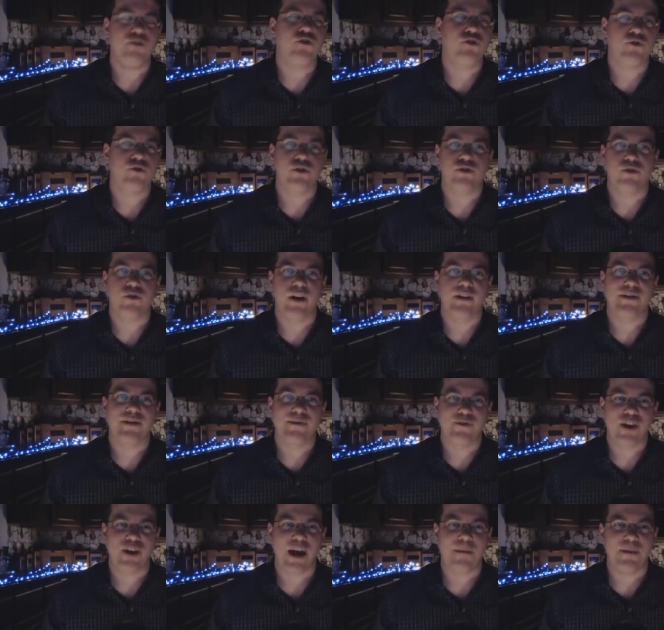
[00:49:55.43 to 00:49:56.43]
industry
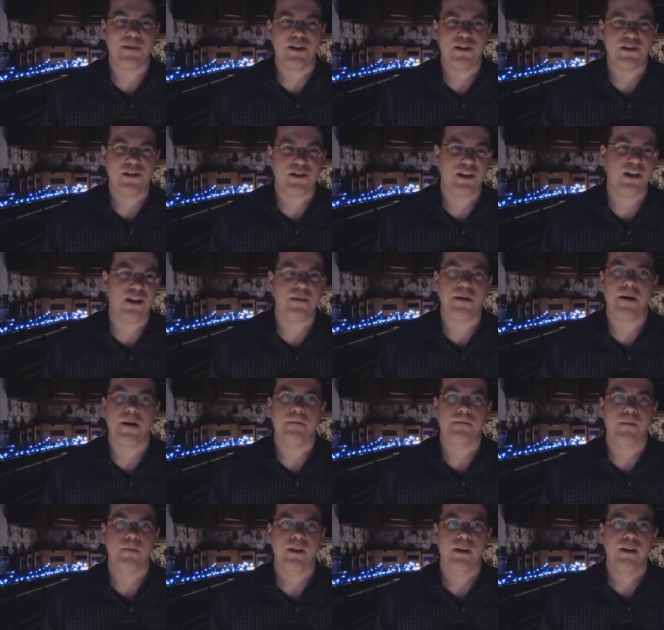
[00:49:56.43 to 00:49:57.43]
trends of Japanese
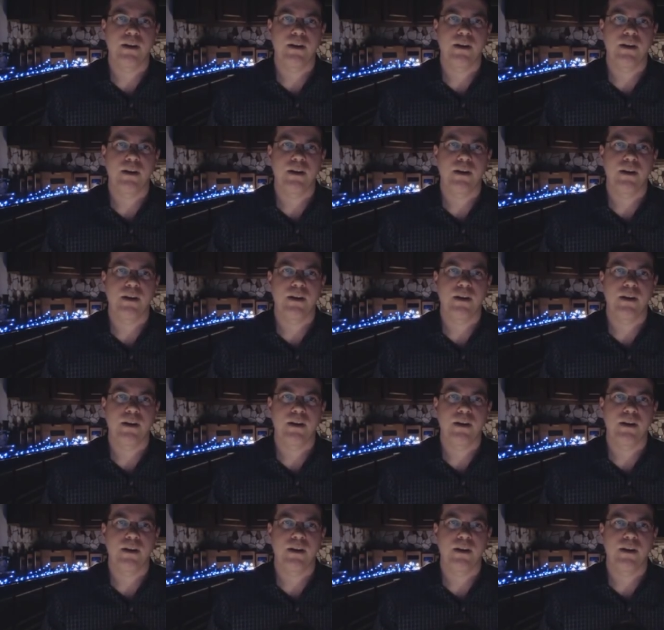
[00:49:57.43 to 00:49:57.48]
cinema,